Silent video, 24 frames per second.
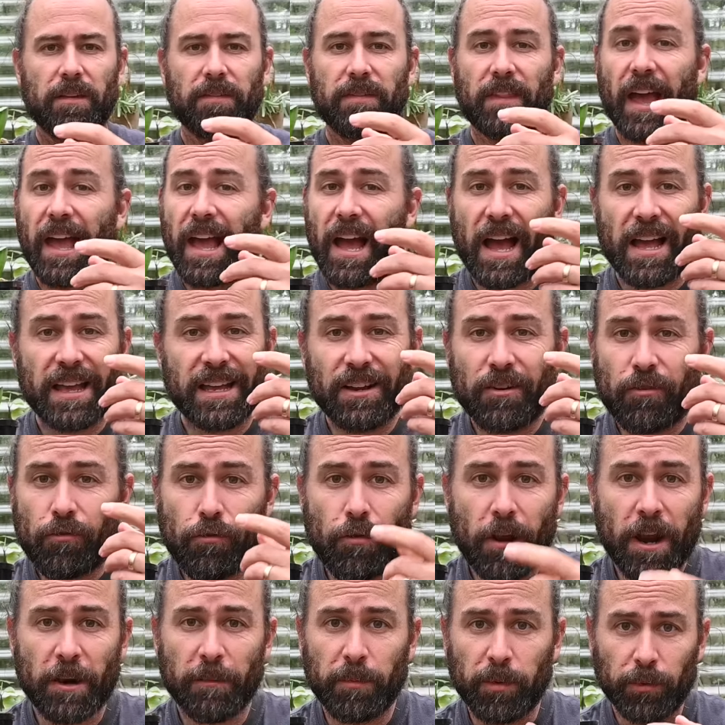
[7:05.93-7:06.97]
They are
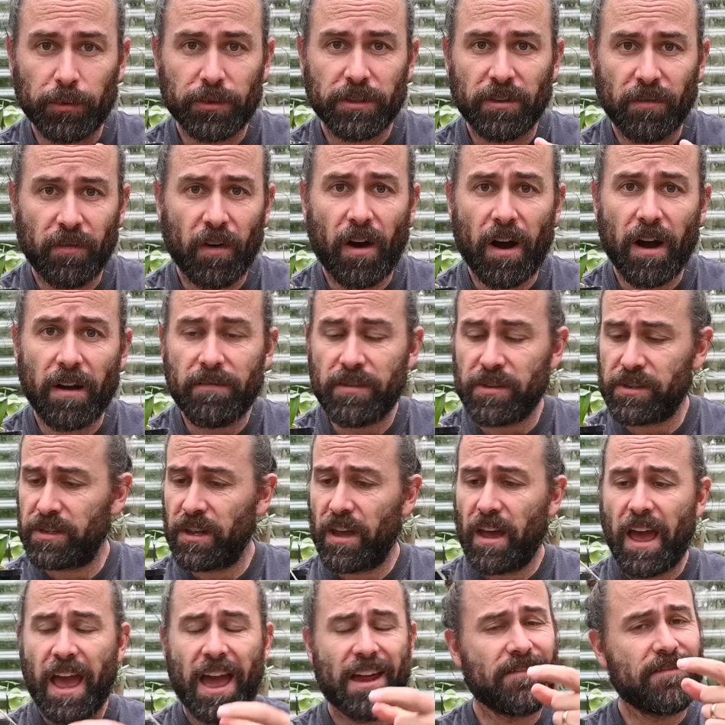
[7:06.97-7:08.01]
incredible survivors
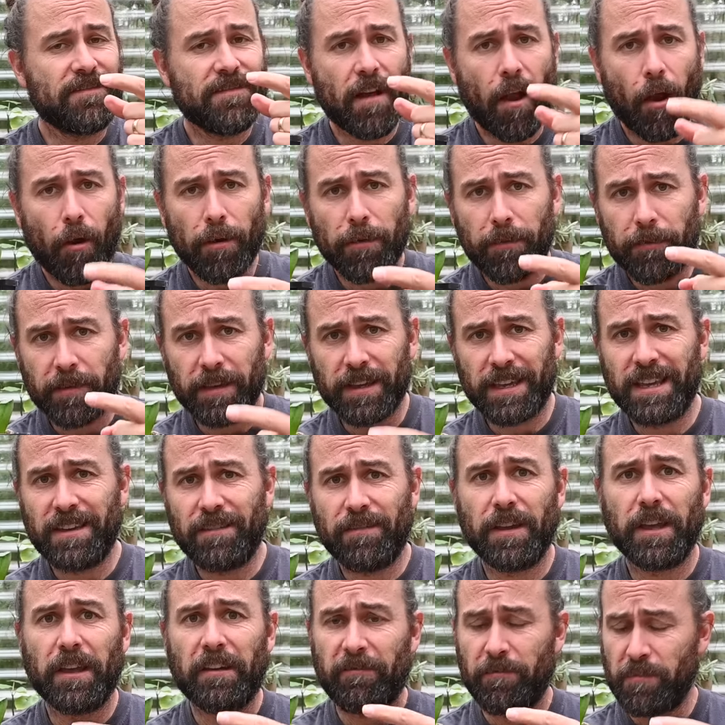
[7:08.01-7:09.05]
and very
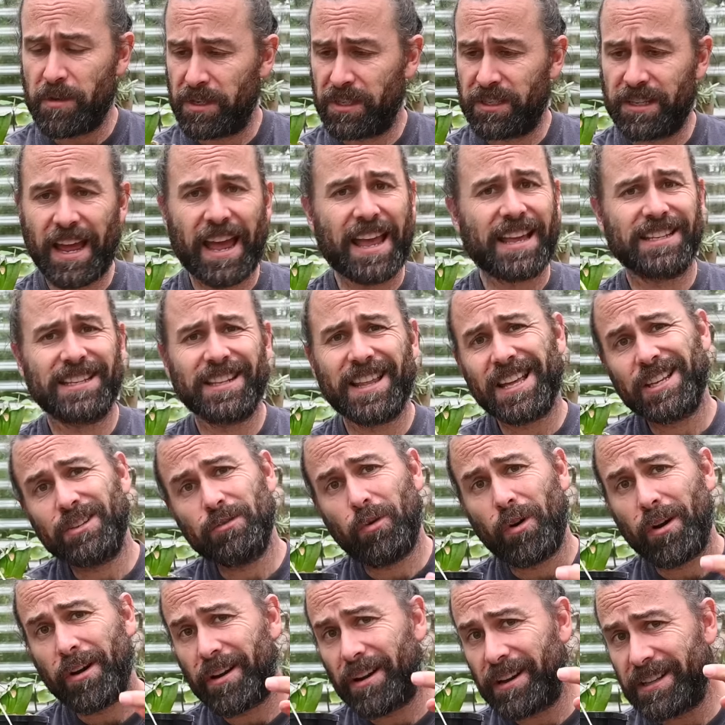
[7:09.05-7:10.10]
forgiving of mistakes, and that's
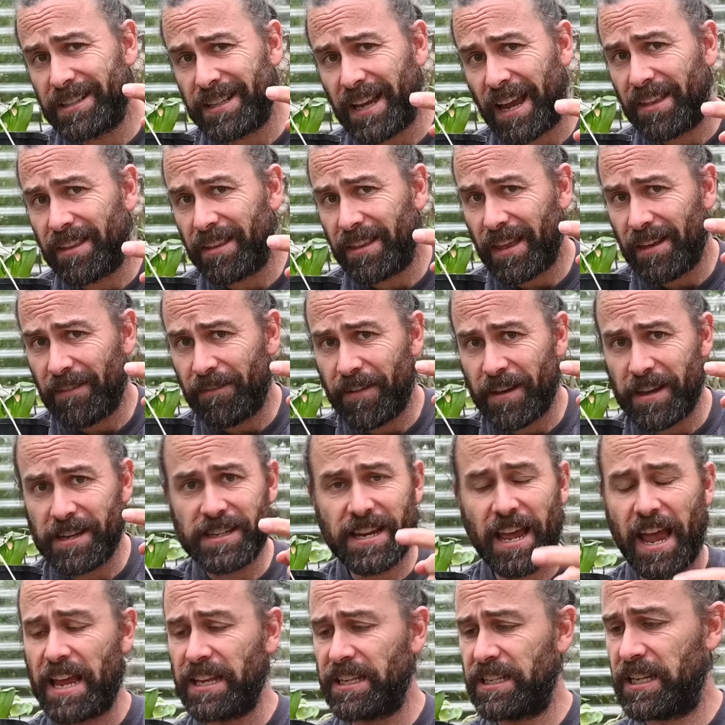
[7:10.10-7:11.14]
why I say that they're
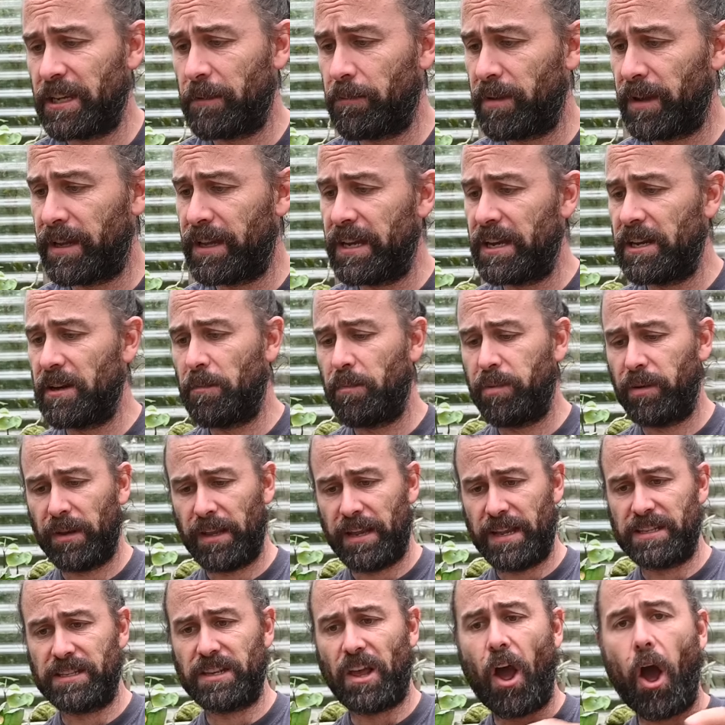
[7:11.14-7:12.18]
fantastic beginner
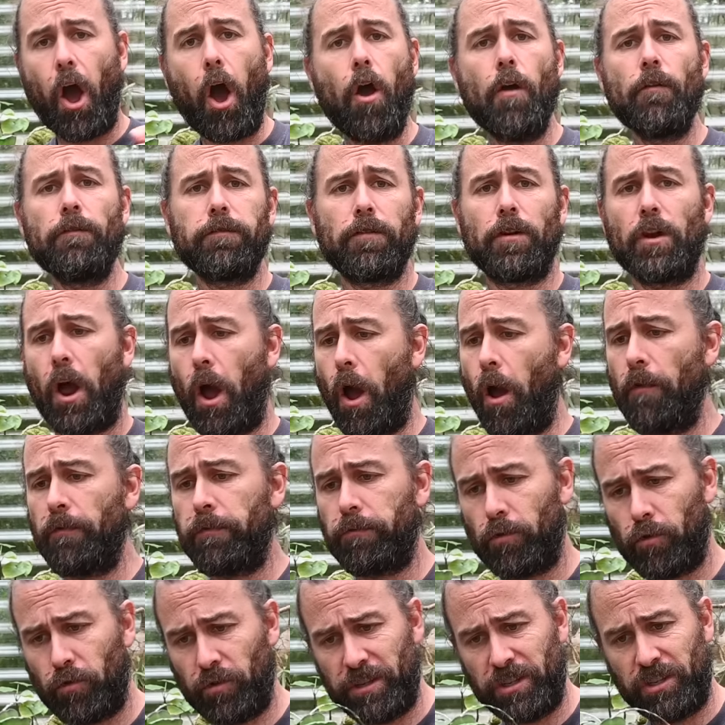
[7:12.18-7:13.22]
plants over and
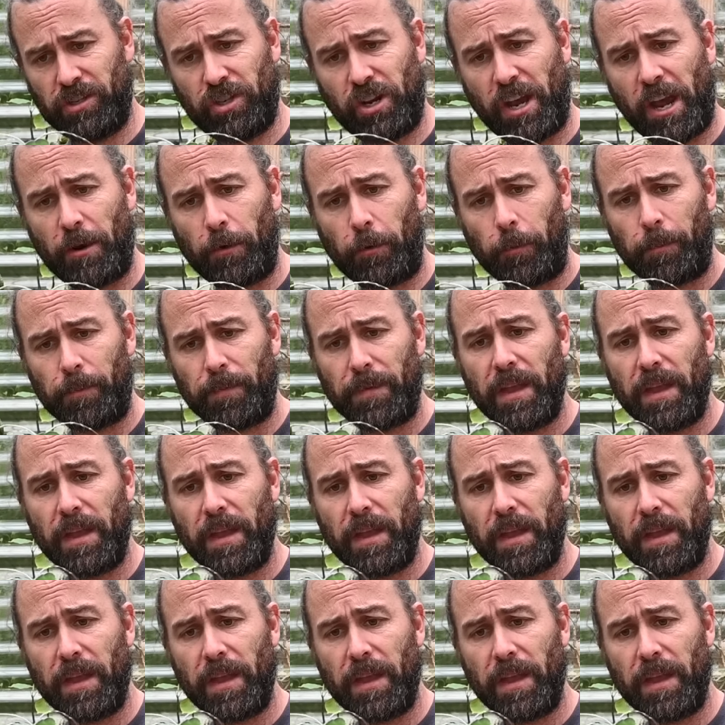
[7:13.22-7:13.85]
over on this channel.